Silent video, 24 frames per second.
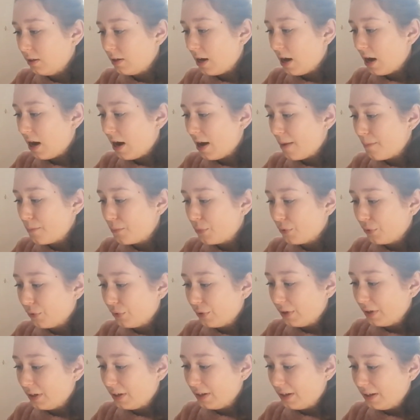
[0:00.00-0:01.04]
that I
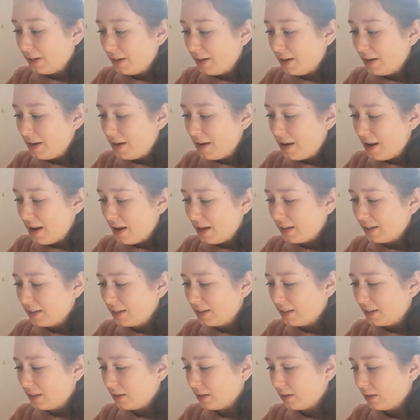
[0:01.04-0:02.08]
bought
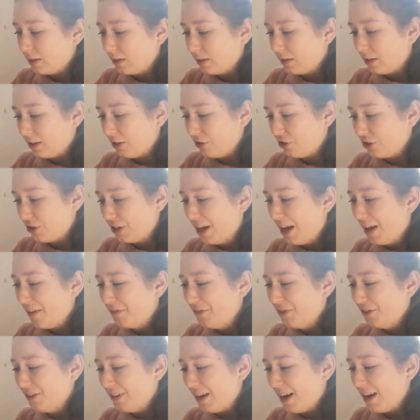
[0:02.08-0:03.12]
this. I just
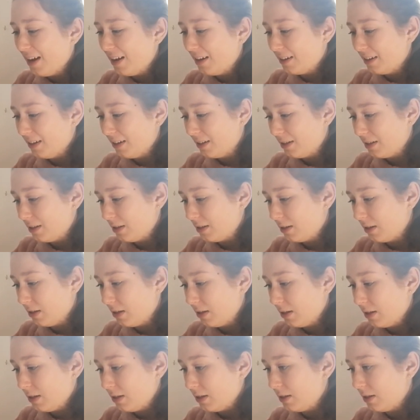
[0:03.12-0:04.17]
have to take this
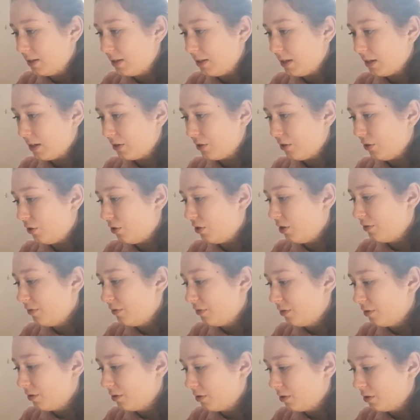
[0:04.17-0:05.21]
sticker
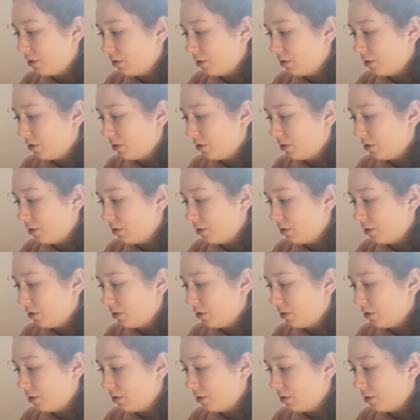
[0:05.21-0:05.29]
off.